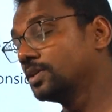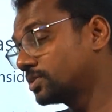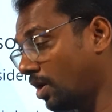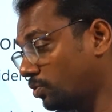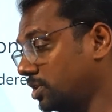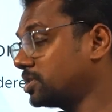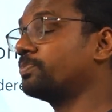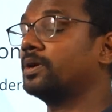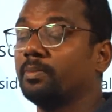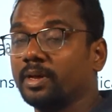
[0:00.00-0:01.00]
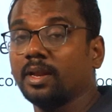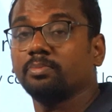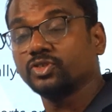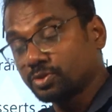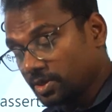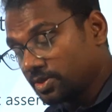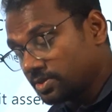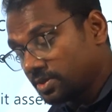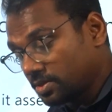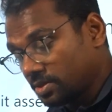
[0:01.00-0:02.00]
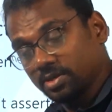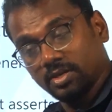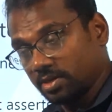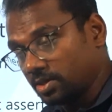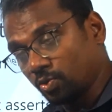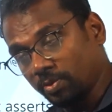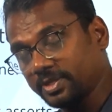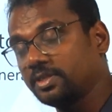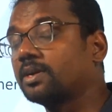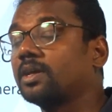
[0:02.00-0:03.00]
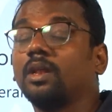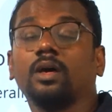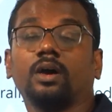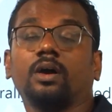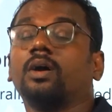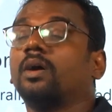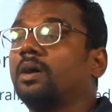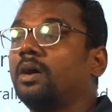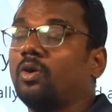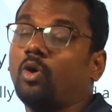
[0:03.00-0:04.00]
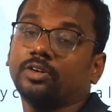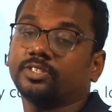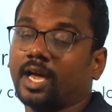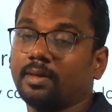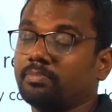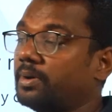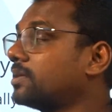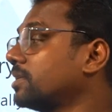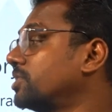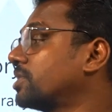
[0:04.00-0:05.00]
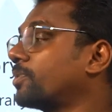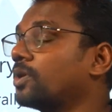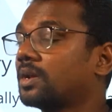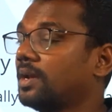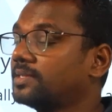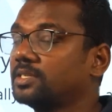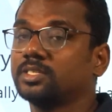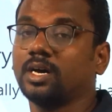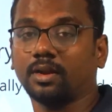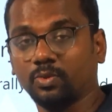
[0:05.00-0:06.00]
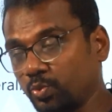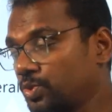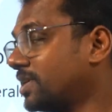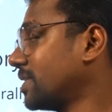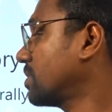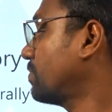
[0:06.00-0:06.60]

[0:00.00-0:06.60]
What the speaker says: Sound is permanent, which means it will be there all time, but it's a product like the jar which has a